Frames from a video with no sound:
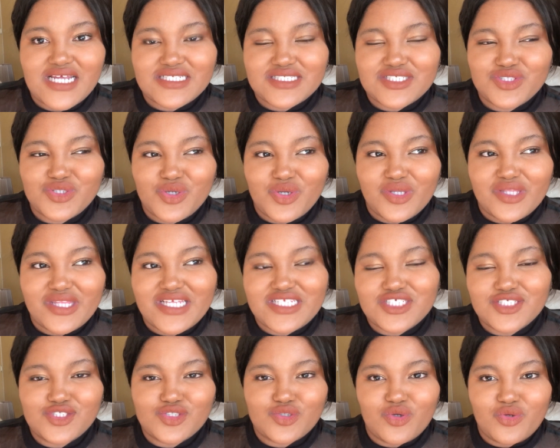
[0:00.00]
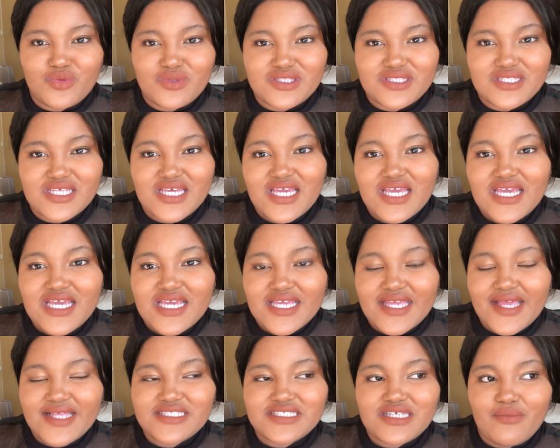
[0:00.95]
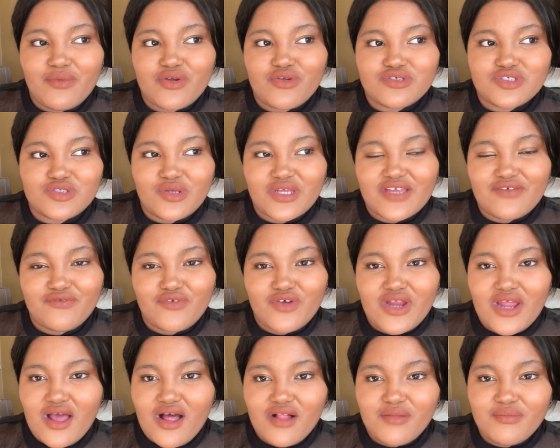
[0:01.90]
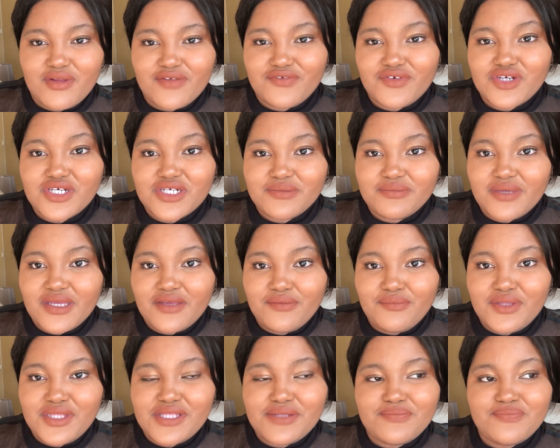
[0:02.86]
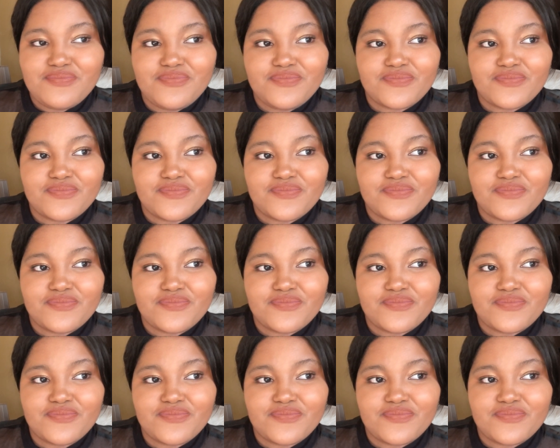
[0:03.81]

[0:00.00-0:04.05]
I just heard that she's good with kids. Someone was looking for a helper for her baby,